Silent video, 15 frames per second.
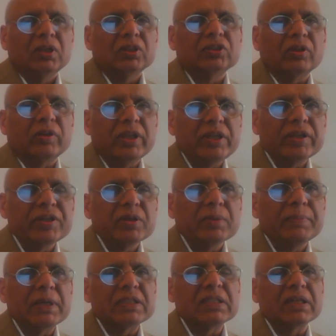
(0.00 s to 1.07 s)
So here you
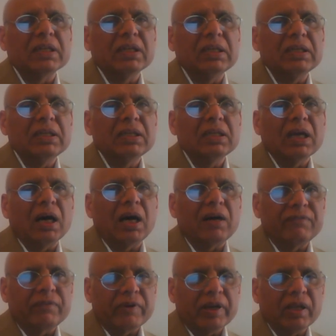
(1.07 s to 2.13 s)
basically
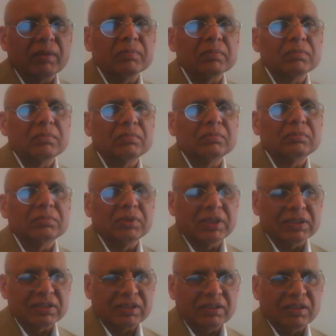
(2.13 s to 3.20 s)
offer him
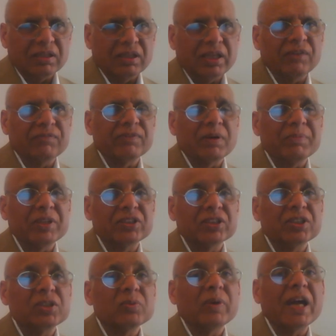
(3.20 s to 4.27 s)
this
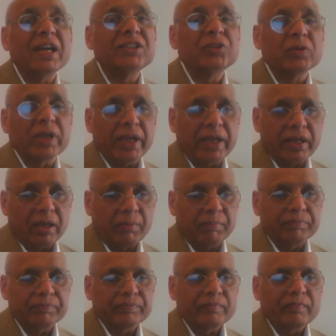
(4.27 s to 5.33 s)
information to educate him.
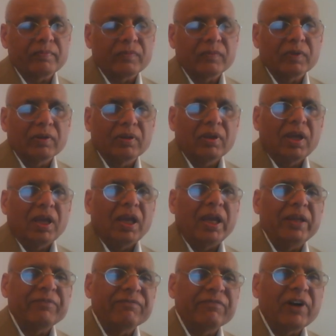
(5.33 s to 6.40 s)

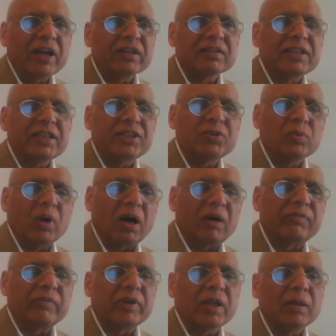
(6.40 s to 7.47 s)
And finally, you
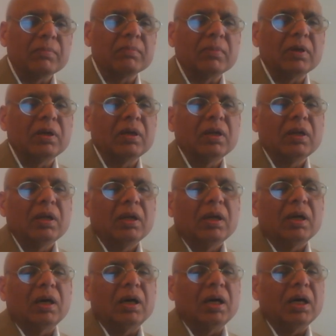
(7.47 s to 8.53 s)
offer him
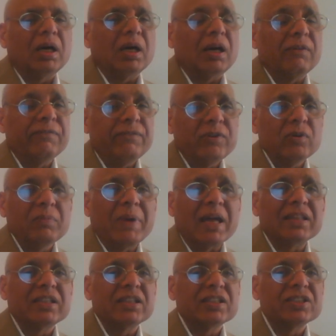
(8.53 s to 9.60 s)
a few
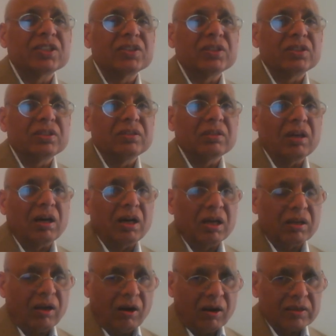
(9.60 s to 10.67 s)
methods
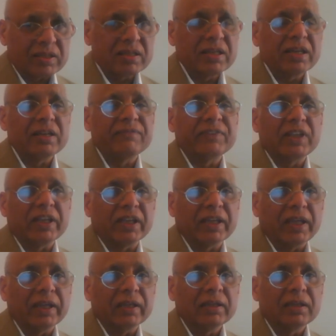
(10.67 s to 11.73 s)
on alternative
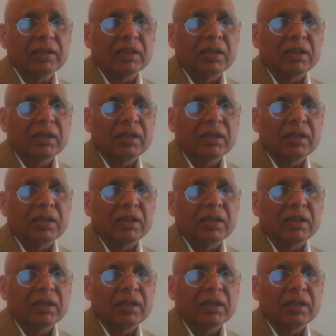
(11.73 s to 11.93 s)
thinking